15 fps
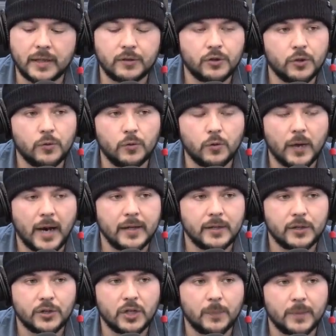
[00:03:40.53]
like $2
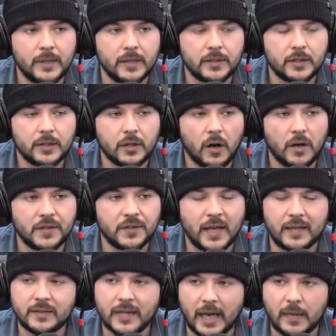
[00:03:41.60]
grand in shipping is going to cost
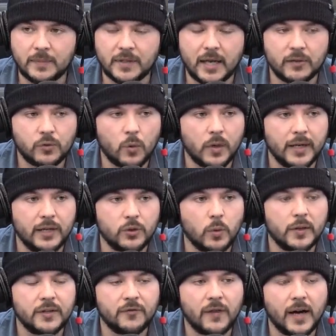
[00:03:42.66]
10 times that, 20,
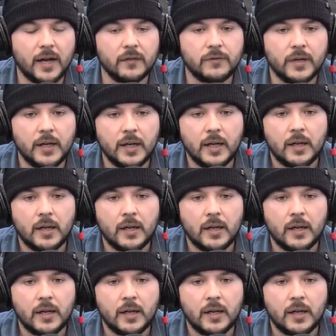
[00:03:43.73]
25.